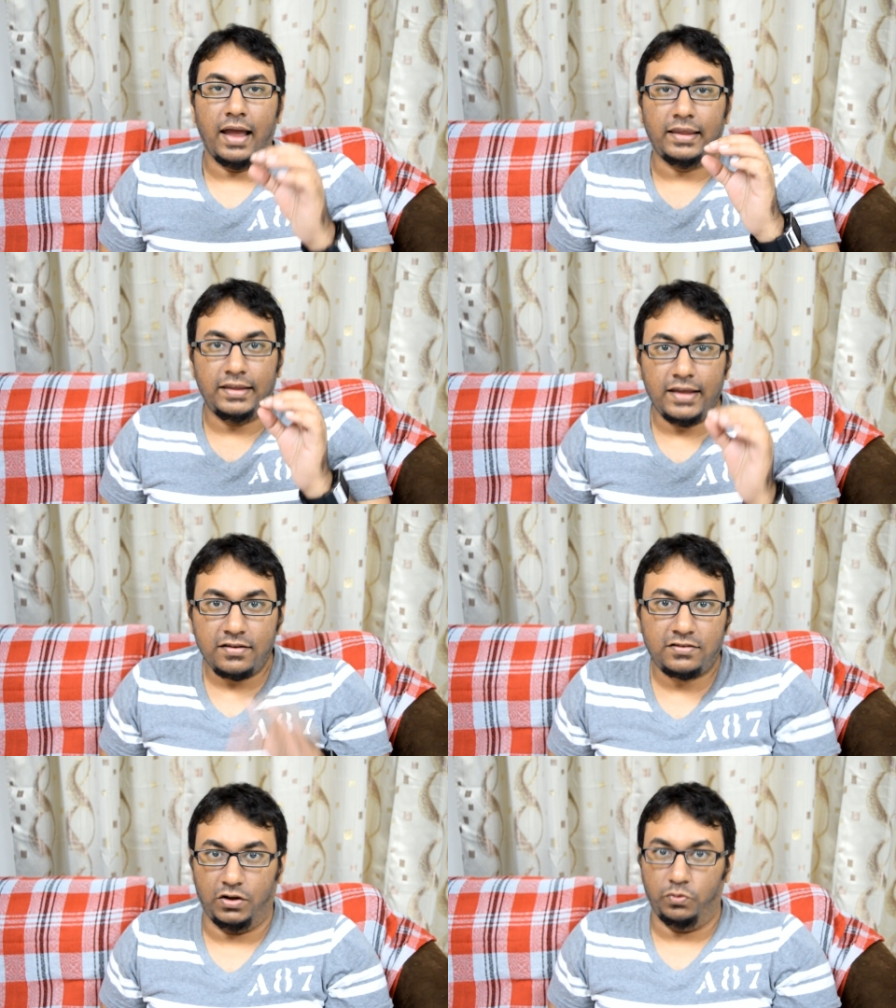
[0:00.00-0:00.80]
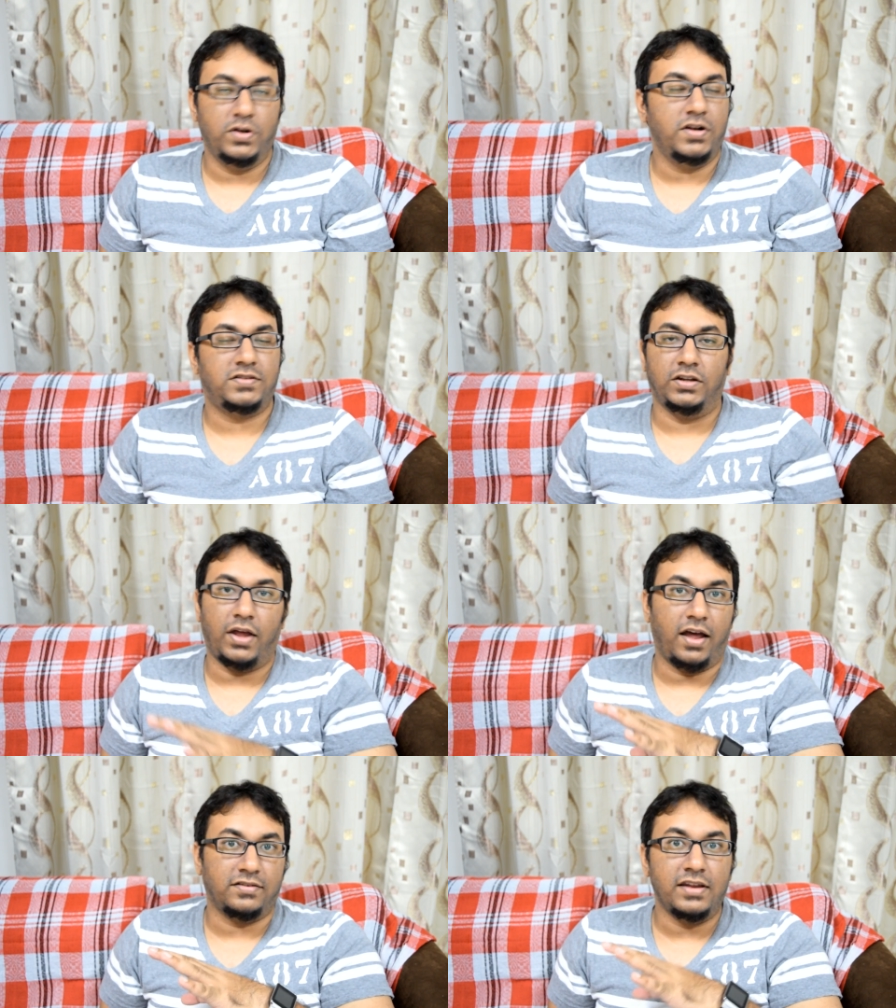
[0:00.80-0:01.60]
Yes, it works. It
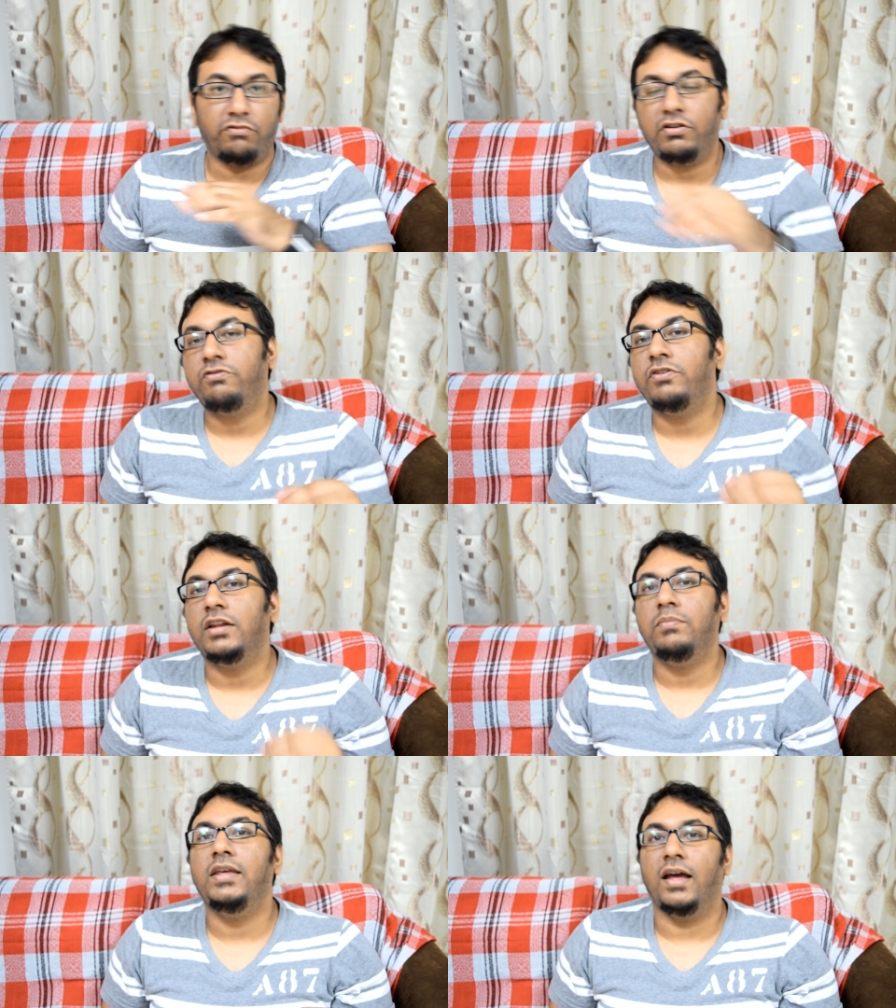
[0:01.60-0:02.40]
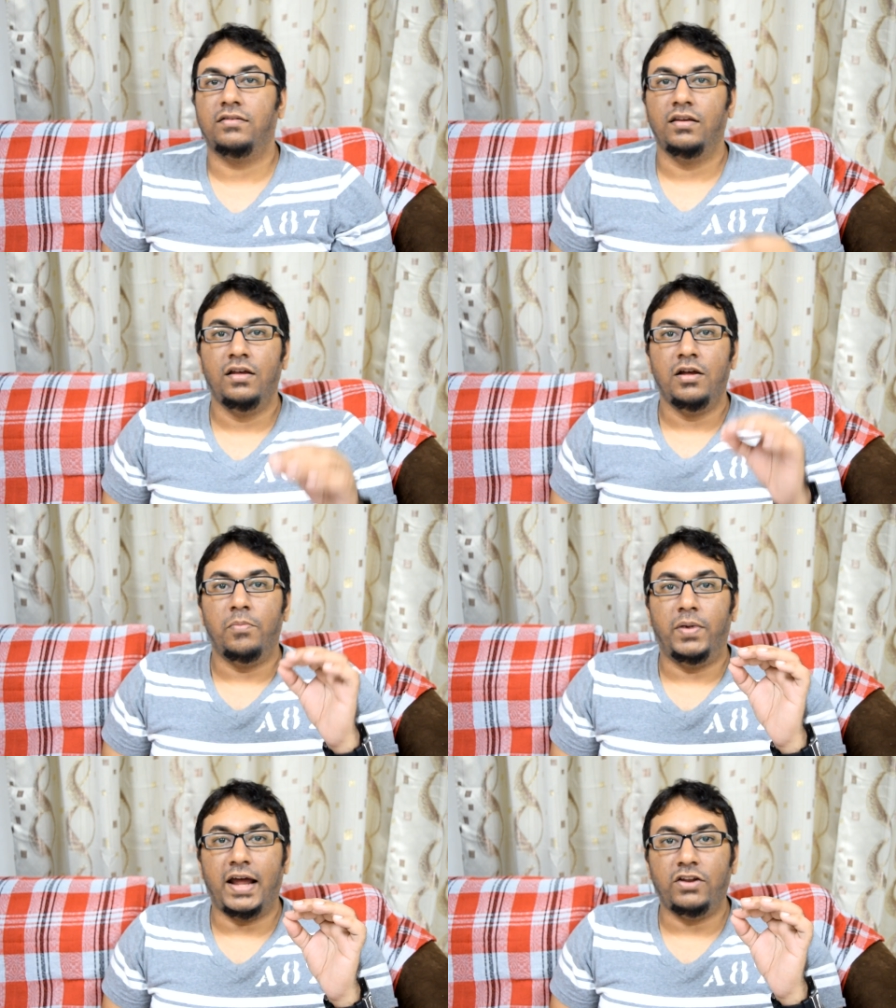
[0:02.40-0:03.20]
has never failed me yet, but I